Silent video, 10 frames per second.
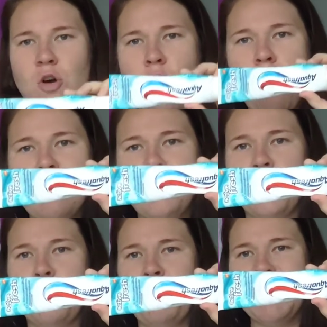all of the
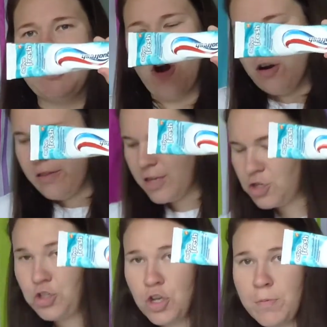toothpaste out of this
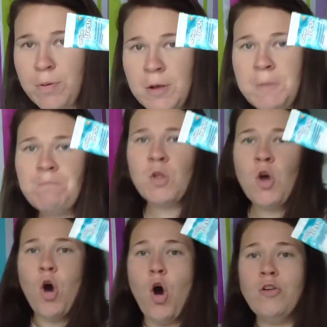tube
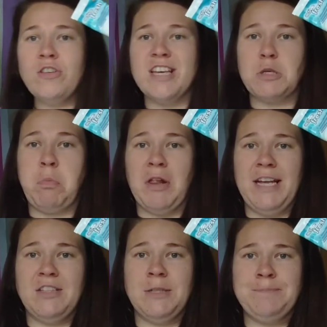onto this
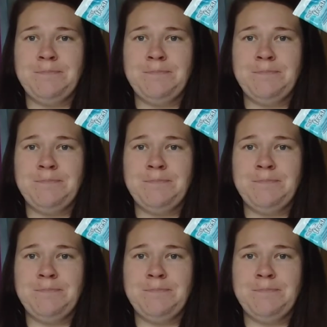plate.